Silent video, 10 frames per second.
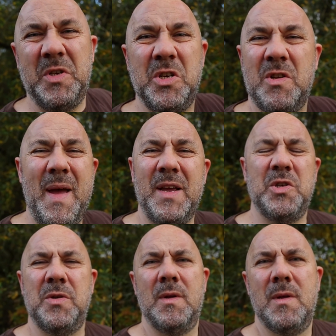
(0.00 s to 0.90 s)
System
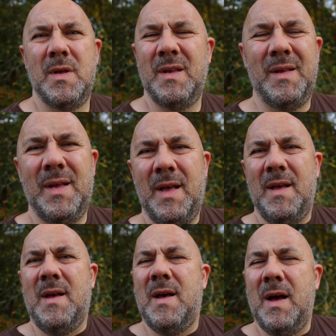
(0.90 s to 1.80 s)
X.
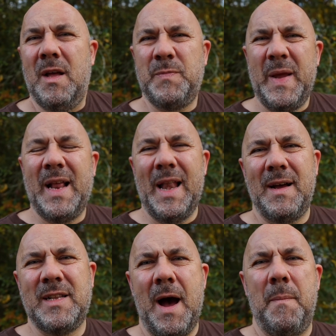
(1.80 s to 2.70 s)
It's been
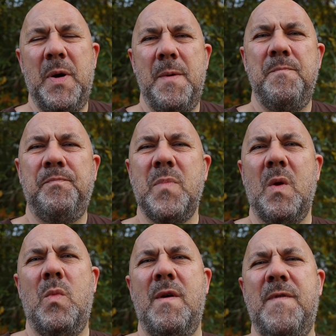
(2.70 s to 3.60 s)
glugged up
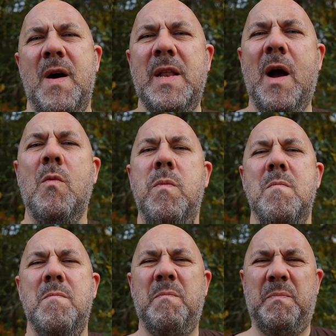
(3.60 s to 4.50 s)
with the old
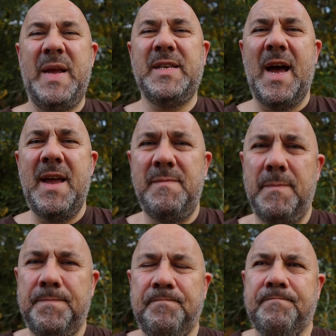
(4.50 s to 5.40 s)
betaine.
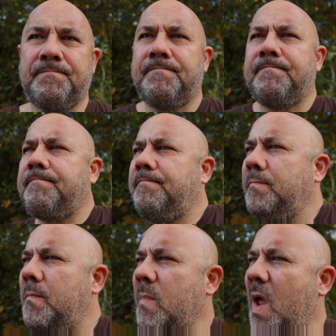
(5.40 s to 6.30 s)

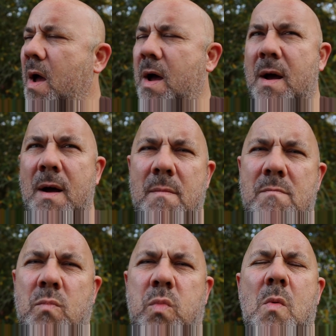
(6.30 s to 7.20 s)

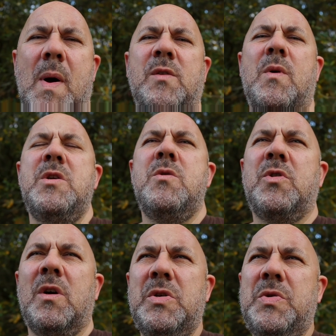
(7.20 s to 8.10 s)
What one do I use?
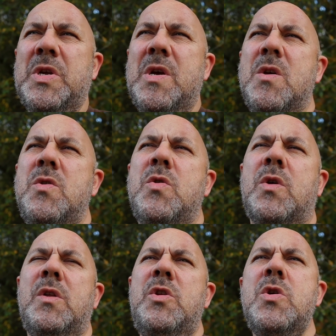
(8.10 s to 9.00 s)
You
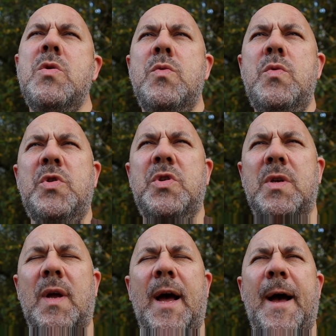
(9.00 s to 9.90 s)
can
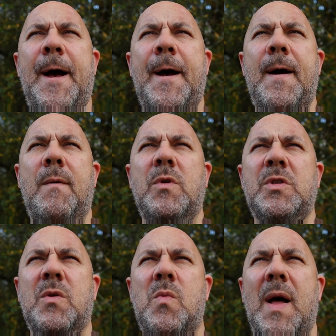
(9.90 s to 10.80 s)
use,
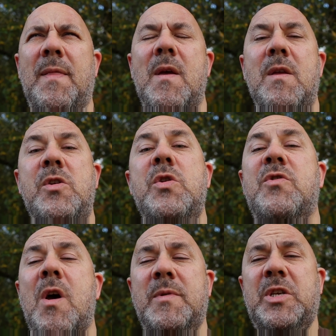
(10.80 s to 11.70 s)
what's the one? You can use
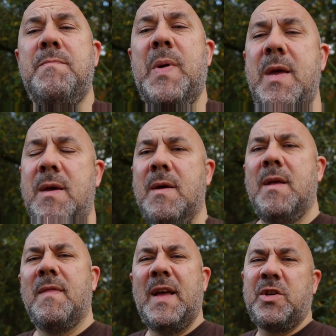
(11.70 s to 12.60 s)
Thermatin B,
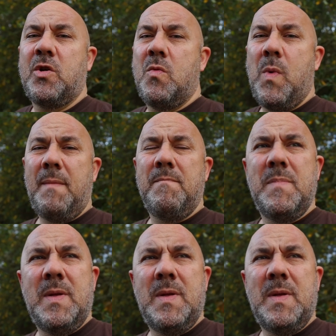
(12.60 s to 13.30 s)
that's a good one.